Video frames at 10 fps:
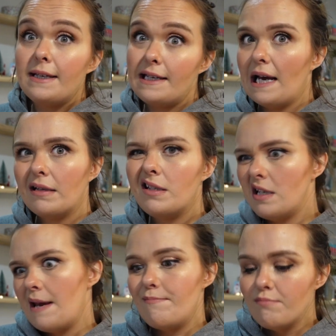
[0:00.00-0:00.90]

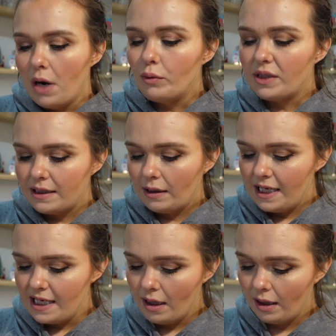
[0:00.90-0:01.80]
yesterday
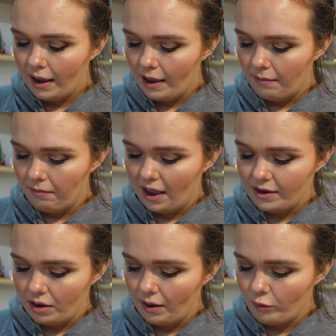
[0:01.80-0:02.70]
mostly. I
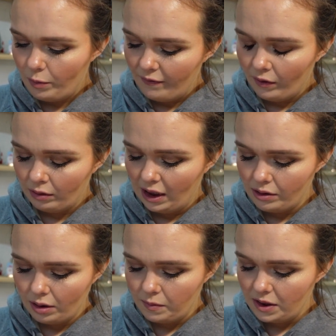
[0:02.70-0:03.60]
do have a bit of
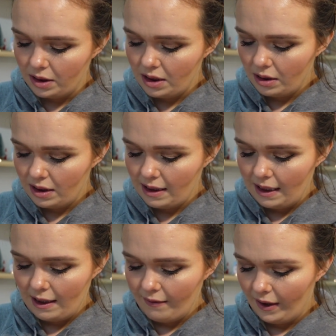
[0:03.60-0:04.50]
online shopping to do
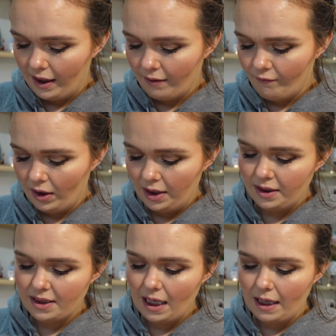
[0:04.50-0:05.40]
today if I can find
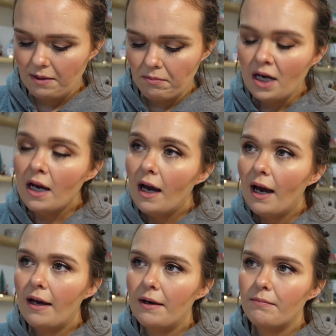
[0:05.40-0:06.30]
the time,
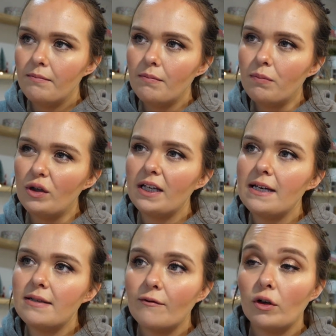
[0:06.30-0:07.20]
but the
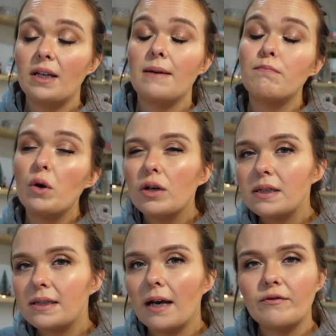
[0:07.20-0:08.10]
kids have got like
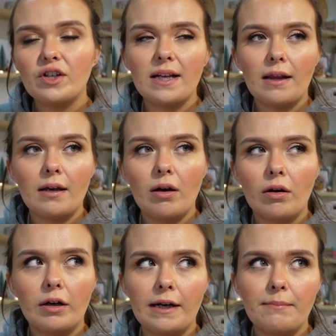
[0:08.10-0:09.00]
books that I've shared like
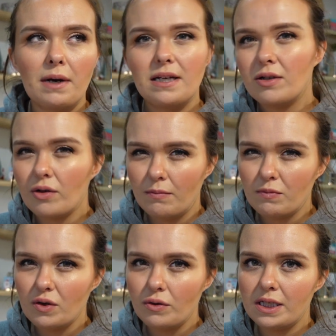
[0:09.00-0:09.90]
on my Instagram
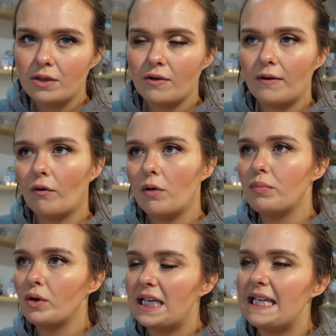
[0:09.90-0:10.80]
stories and stuff. They've got a
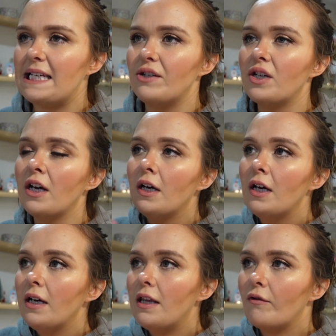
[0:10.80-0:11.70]
book
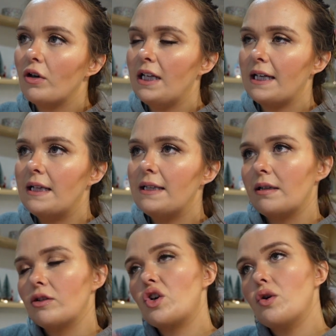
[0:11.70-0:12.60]
each, they've got like a
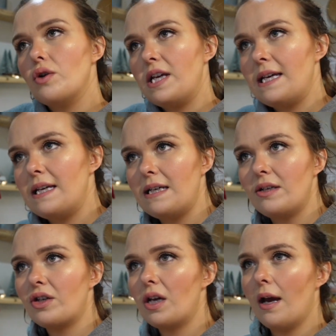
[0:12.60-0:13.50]
little toy
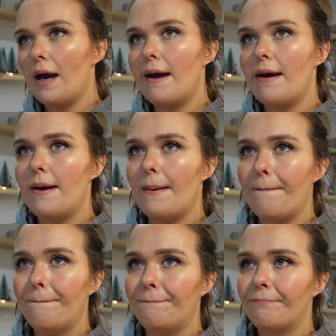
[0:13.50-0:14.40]
each,
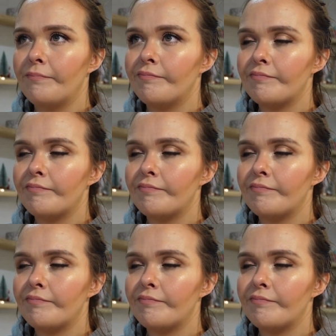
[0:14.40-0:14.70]
and